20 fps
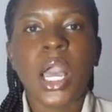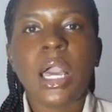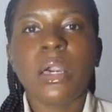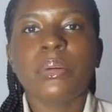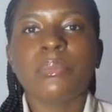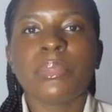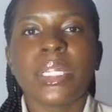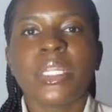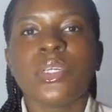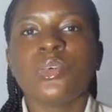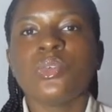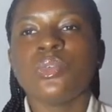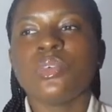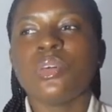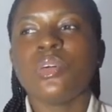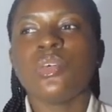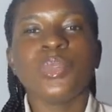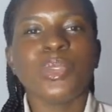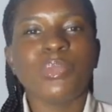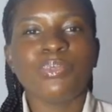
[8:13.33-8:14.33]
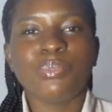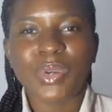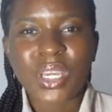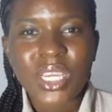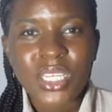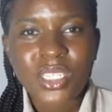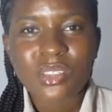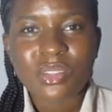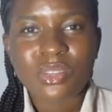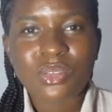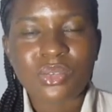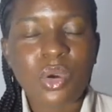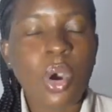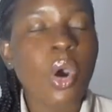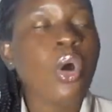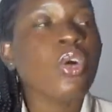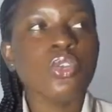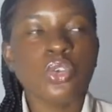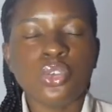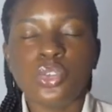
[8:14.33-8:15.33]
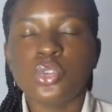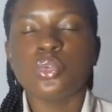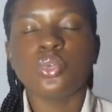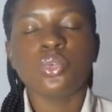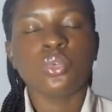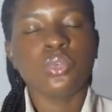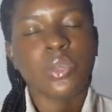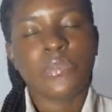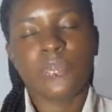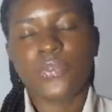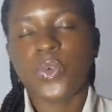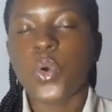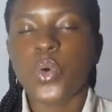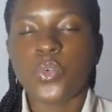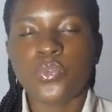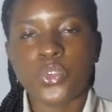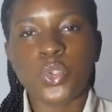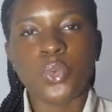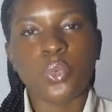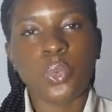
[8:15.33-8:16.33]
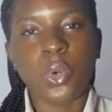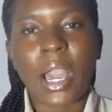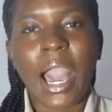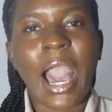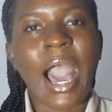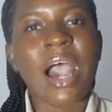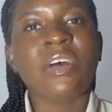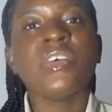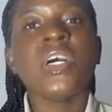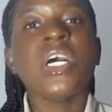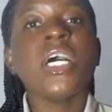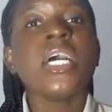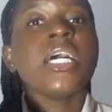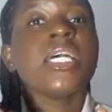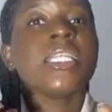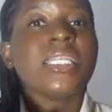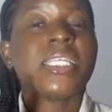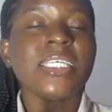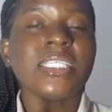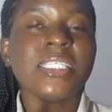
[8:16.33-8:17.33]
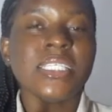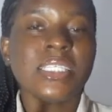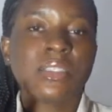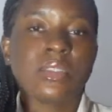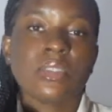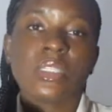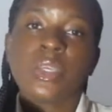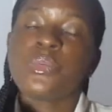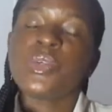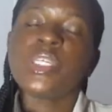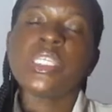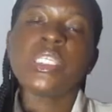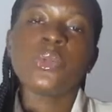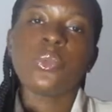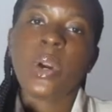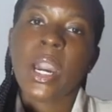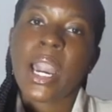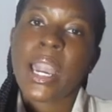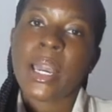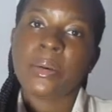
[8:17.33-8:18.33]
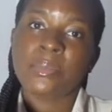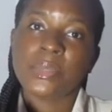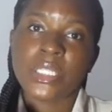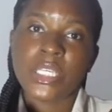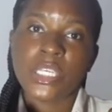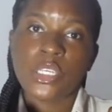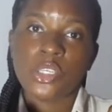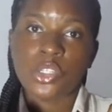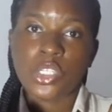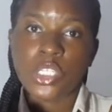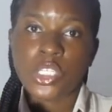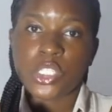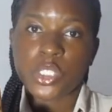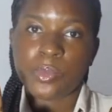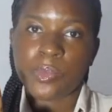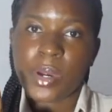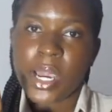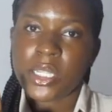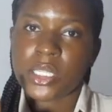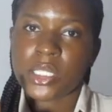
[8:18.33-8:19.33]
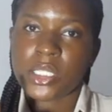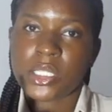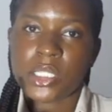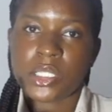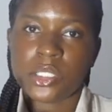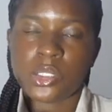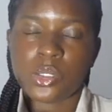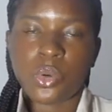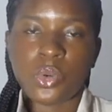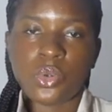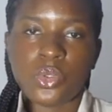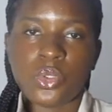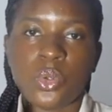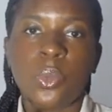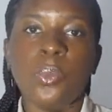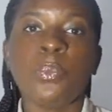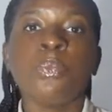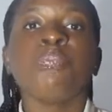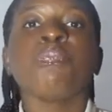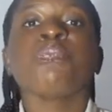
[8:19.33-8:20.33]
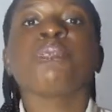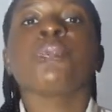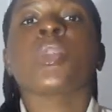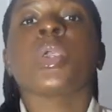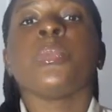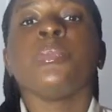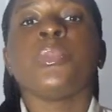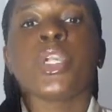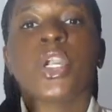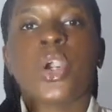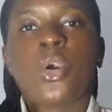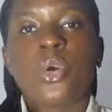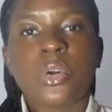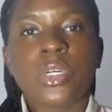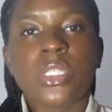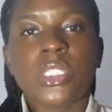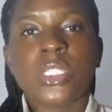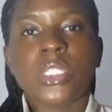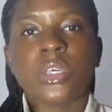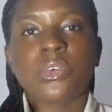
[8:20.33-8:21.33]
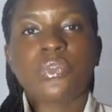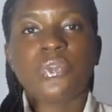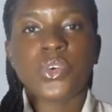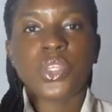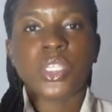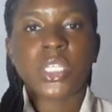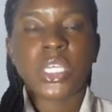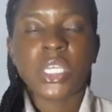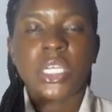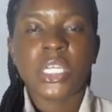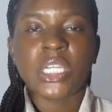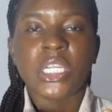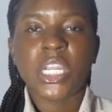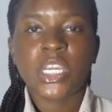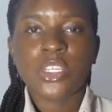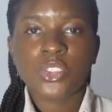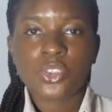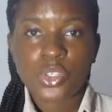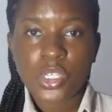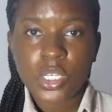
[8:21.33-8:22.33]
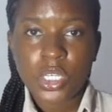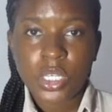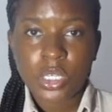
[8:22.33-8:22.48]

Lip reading: but it'll be best to, although the 4 of you will have this. The reason why I'm saying you need to buy this is also because for the electric